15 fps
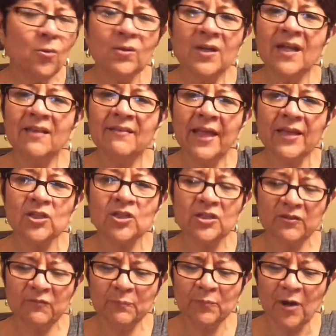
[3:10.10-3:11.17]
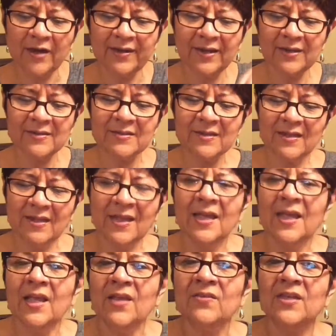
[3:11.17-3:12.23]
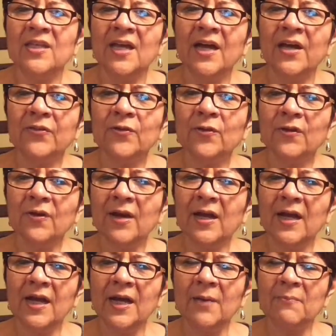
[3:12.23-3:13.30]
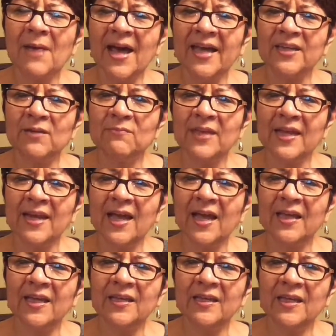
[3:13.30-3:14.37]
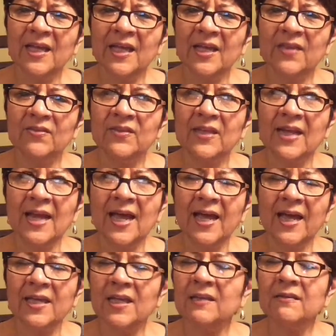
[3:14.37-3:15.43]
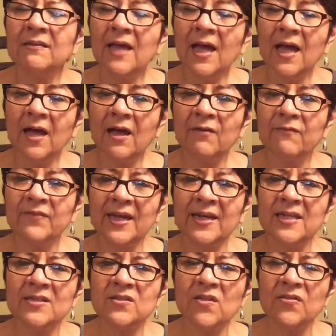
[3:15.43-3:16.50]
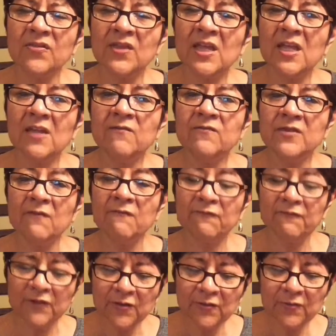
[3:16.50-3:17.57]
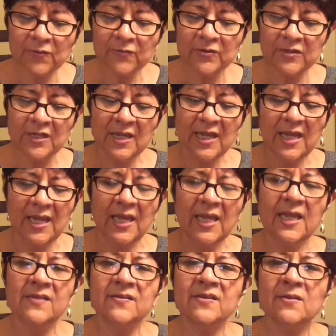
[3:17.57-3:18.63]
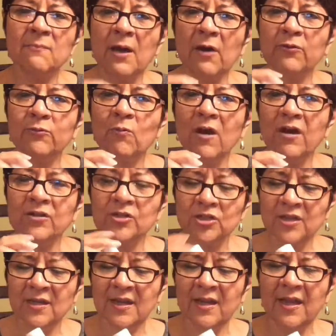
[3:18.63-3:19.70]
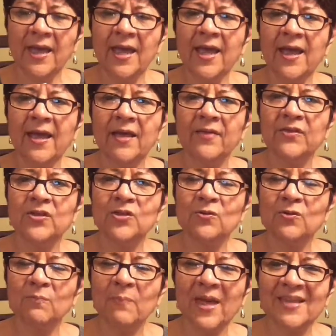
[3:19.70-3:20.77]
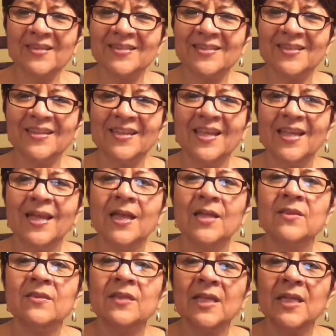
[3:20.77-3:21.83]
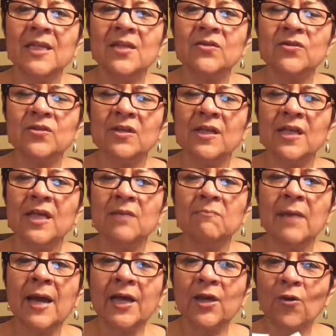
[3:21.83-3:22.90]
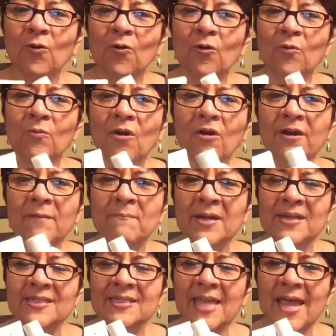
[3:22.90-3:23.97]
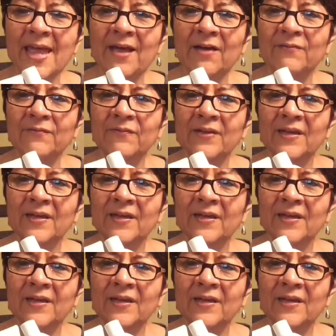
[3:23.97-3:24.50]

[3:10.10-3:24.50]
collection of products. The other item that I love that is Thieves Infused is the mouthwash and the toothpaste. These in my home are a must-have.